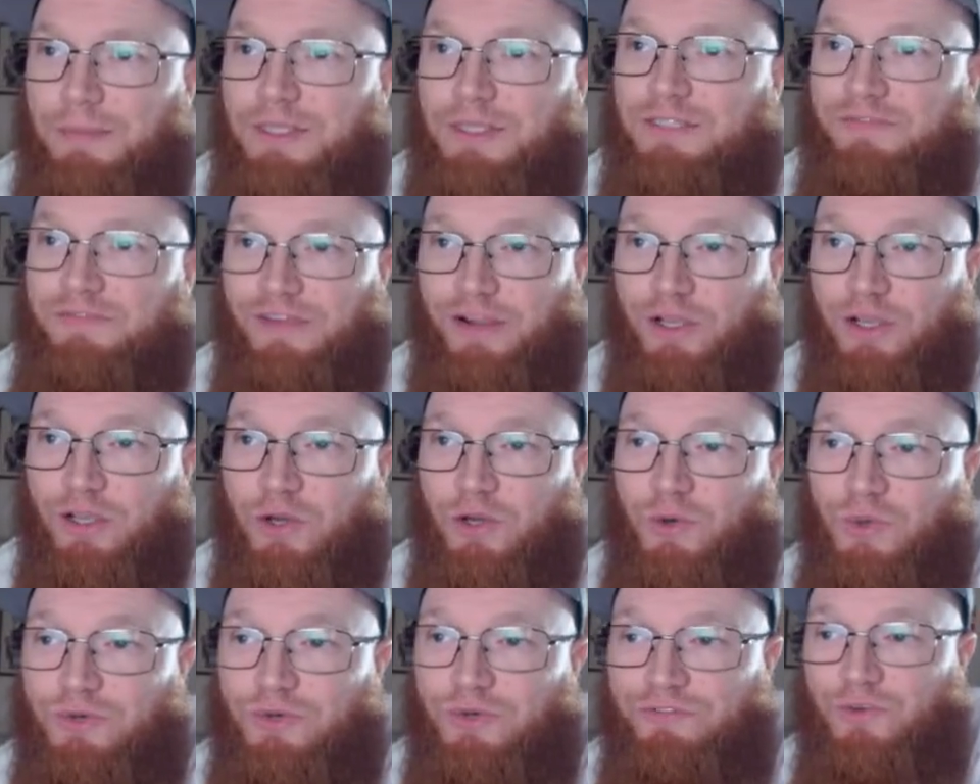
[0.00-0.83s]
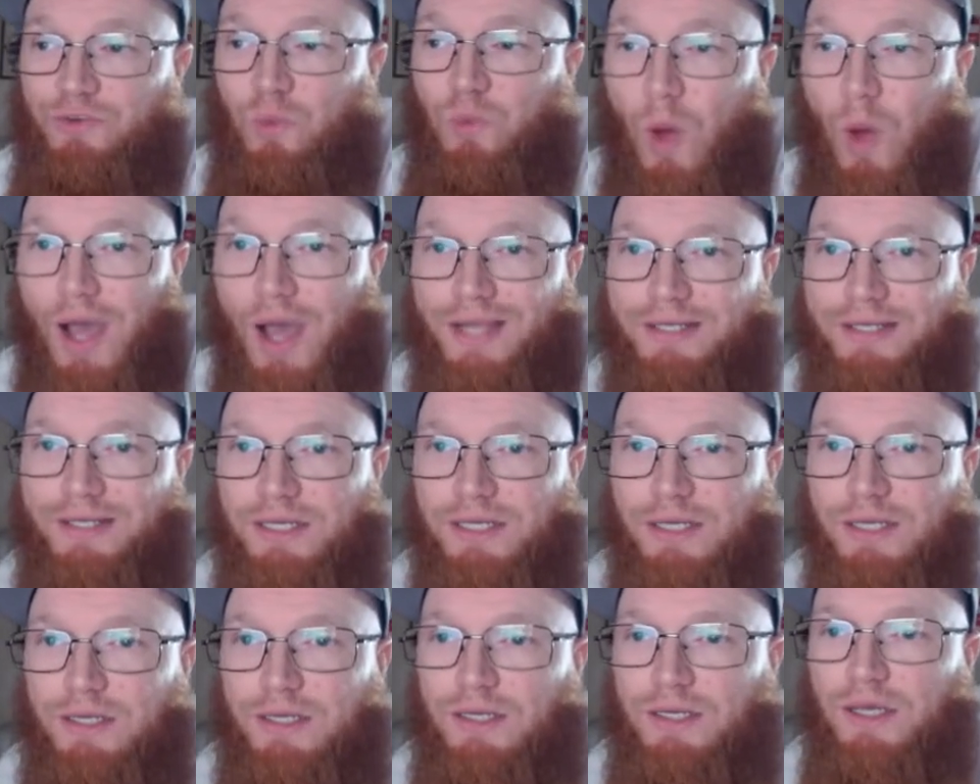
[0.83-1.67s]
It is very cool if you want.
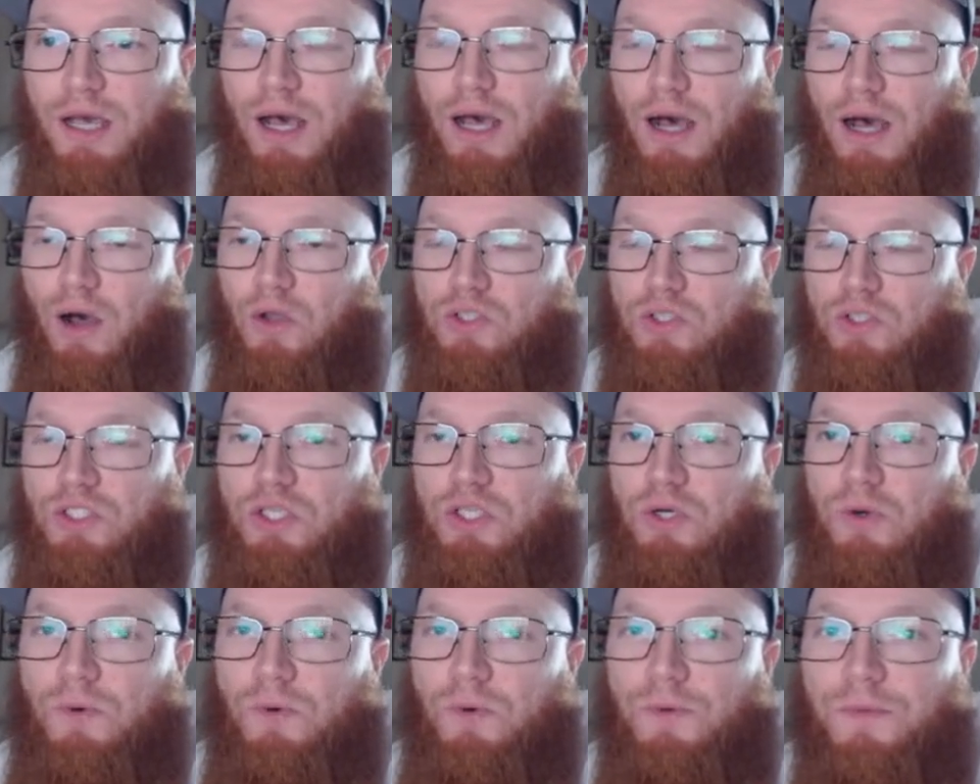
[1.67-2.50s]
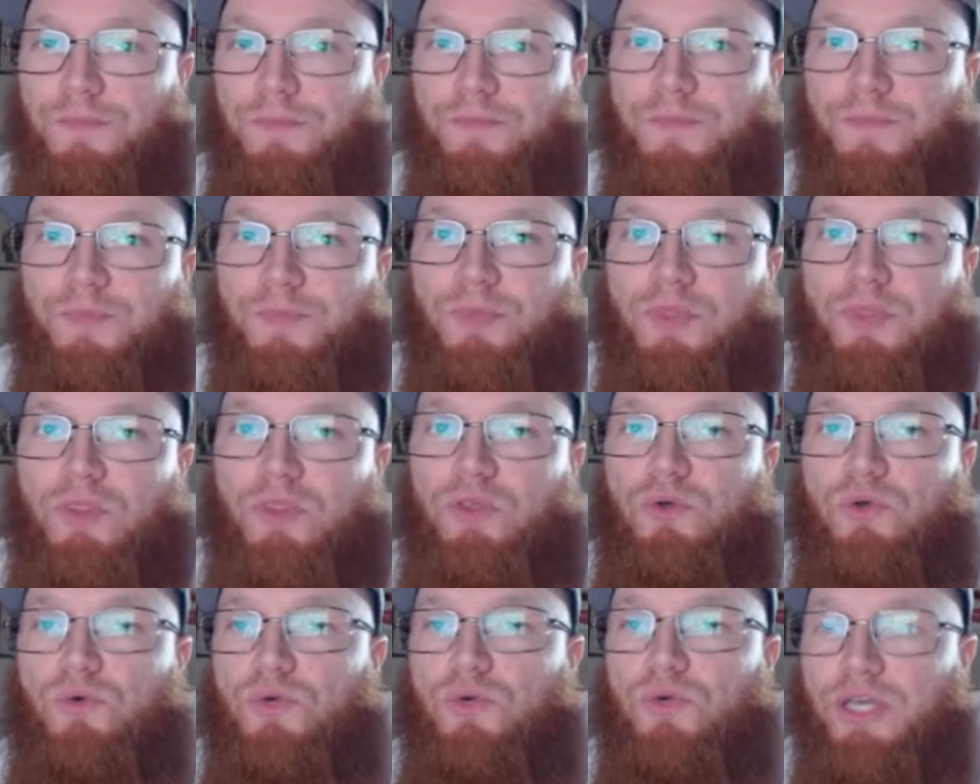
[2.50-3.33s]
Also,
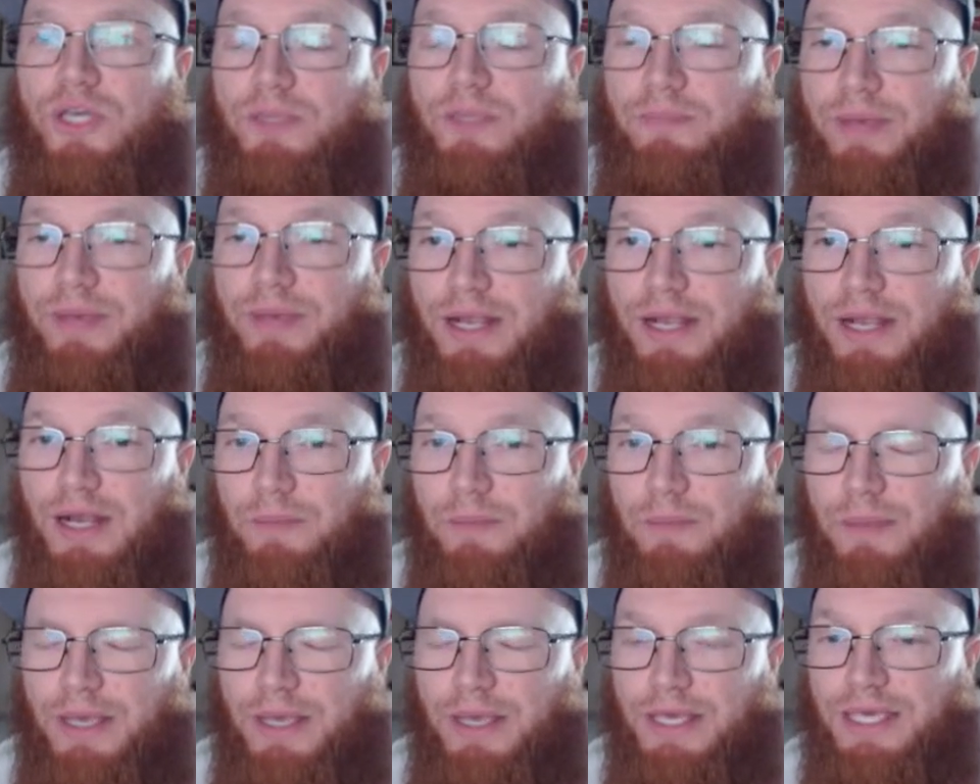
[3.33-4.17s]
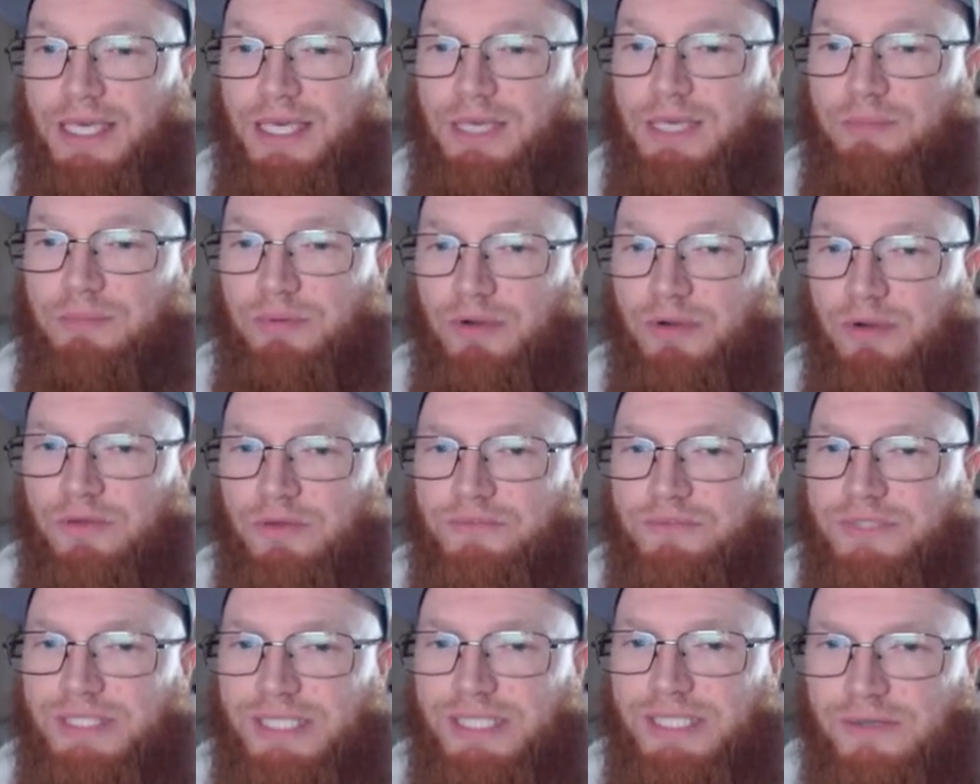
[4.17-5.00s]
you can pick up a Keeper
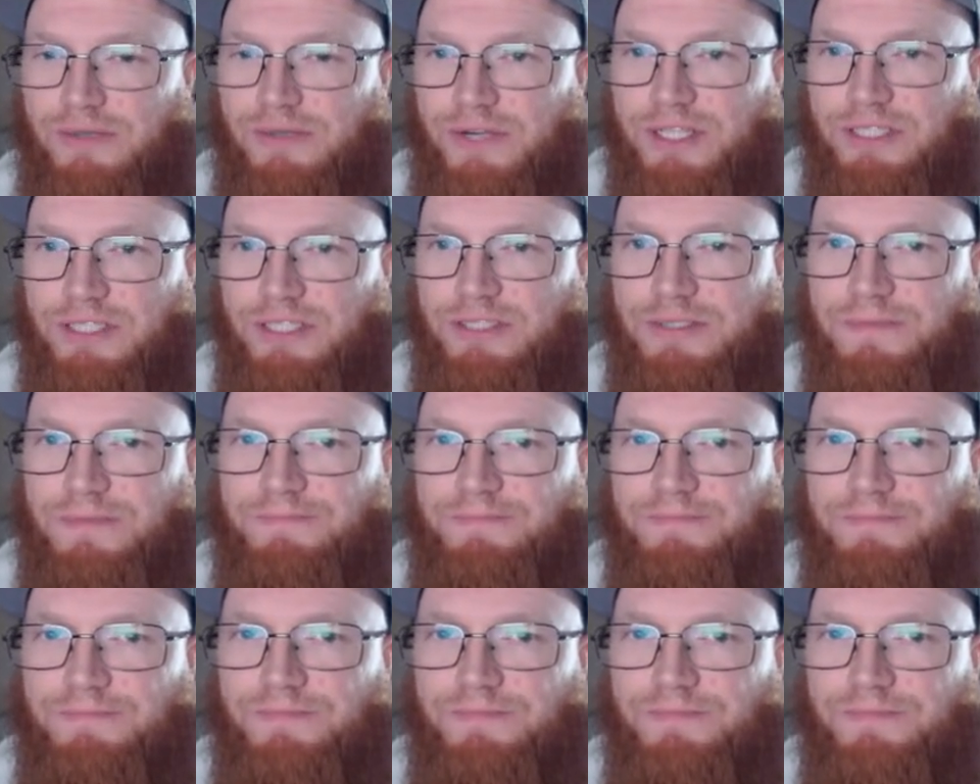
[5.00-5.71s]
of Secrets.